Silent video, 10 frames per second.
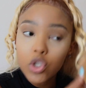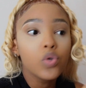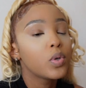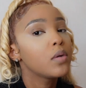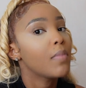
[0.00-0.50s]
you
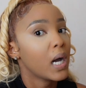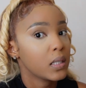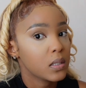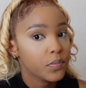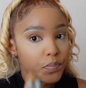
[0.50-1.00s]
wouldn't
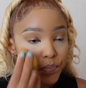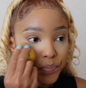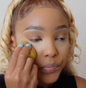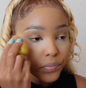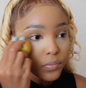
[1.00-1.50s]
mind.
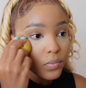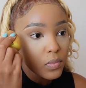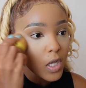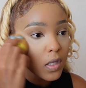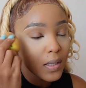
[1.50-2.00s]

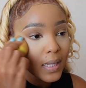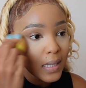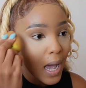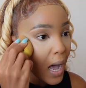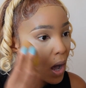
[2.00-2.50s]
So that's
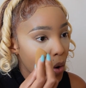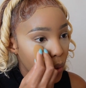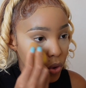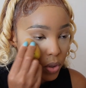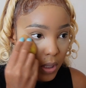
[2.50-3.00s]

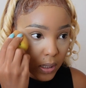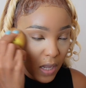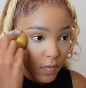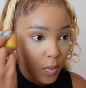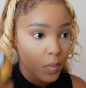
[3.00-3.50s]
how you
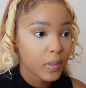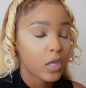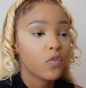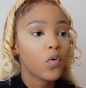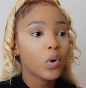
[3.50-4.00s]
discover purpose.
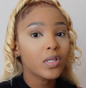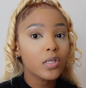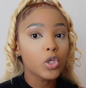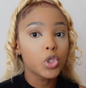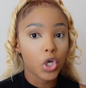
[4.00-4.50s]
And of course,
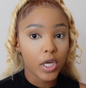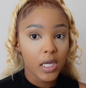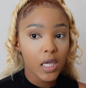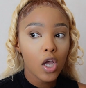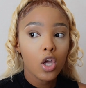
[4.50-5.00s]
it's a
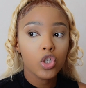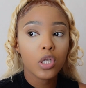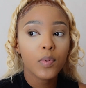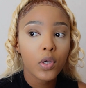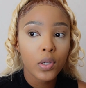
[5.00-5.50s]
journey.
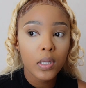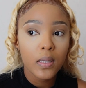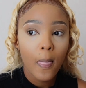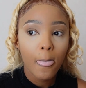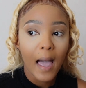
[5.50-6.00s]
Just because
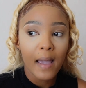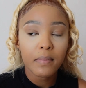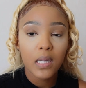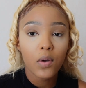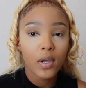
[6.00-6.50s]
I'm
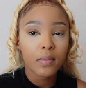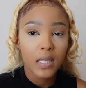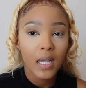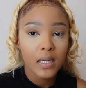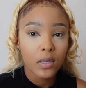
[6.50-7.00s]
saying what I'm
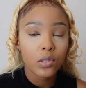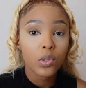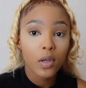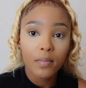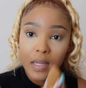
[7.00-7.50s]
saying does
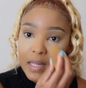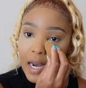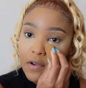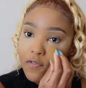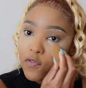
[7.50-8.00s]
not mean that
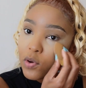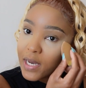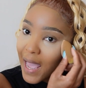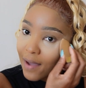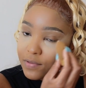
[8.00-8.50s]
I
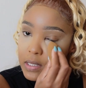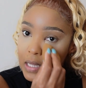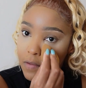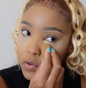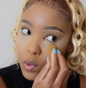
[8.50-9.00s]
fully have
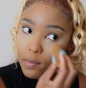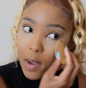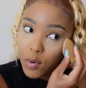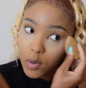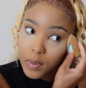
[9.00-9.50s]
discovered what my
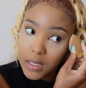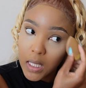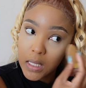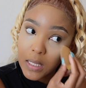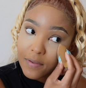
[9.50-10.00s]
purpose
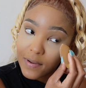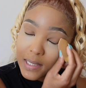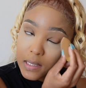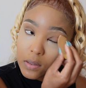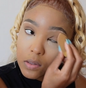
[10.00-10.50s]
is. I feel
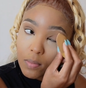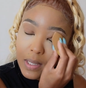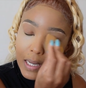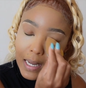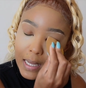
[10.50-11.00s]
like there's so
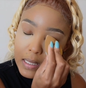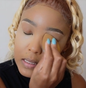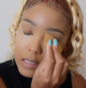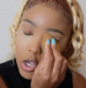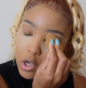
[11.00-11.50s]
many
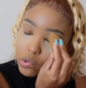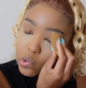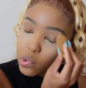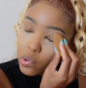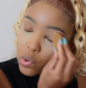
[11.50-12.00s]
layers
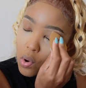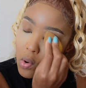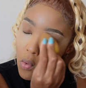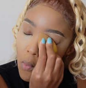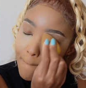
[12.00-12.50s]
to
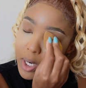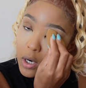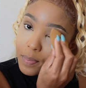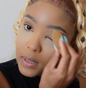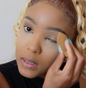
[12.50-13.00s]

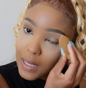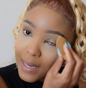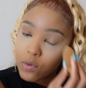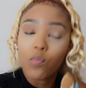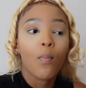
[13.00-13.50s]
purpose,
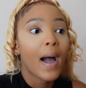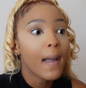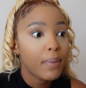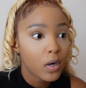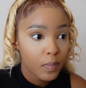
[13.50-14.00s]
and my
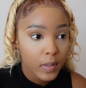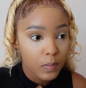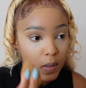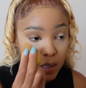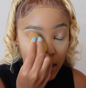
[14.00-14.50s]
purpose
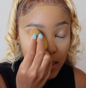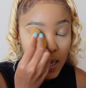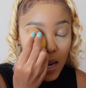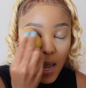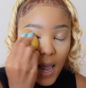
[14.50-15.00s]
per se,
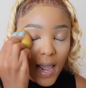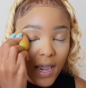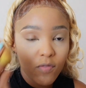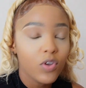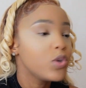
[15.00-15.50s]
that
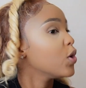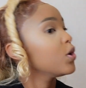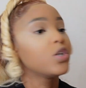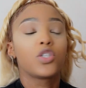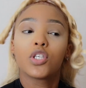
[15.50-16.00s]
every year
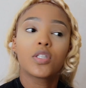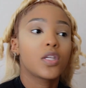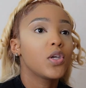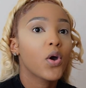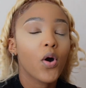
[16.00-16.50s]
is just a
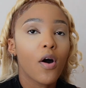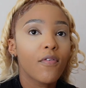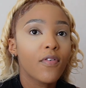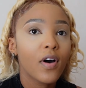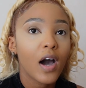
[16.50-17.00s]
year
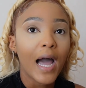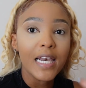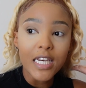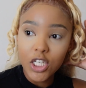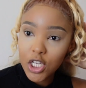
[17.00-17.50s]
of
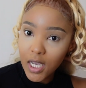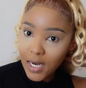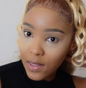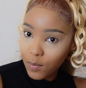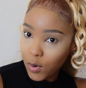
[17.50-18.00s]
unleashing
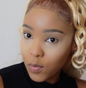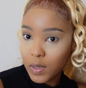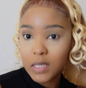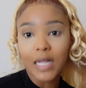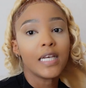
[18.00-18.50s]
another
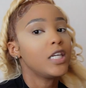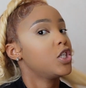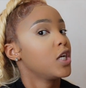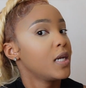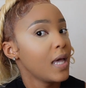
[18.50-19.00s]
purpose,
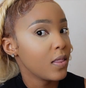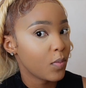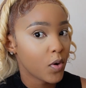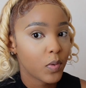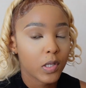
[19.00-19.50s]
unleashing another
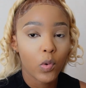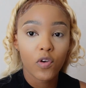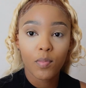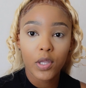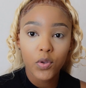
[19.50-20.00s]
purpose. One
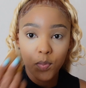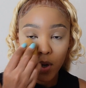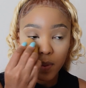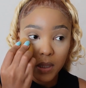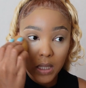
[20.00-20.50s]
of my new
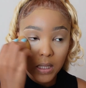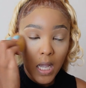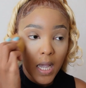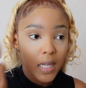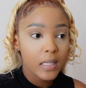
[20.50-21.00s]
purposes
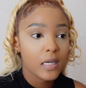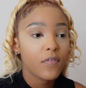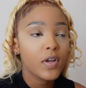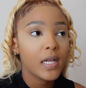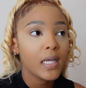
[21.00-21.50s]
is
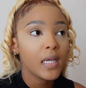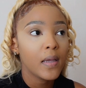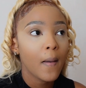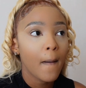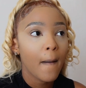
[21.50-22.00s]

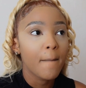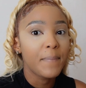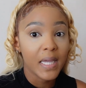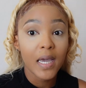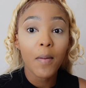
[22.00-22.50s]
definitely
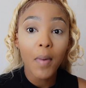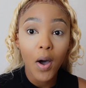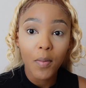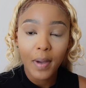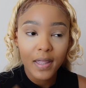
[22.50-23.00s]
being a
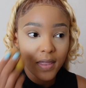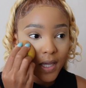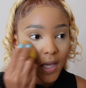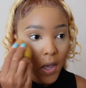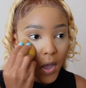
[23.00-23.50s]
mom. I
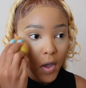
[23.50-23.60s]
think